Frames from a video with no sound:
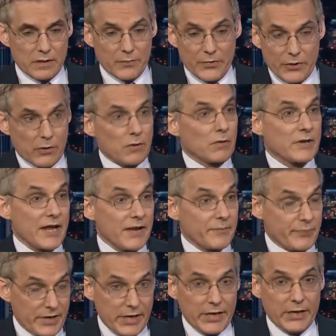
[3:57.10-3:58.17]
the mayoral
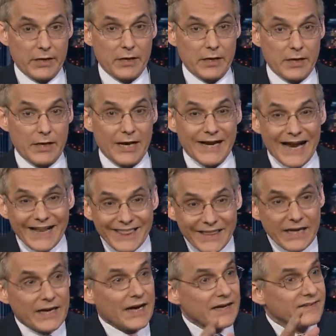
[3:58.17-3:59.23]
campaign, and I
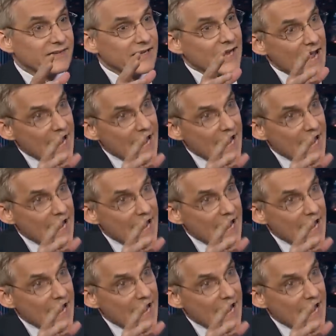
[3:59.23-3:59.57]
think I see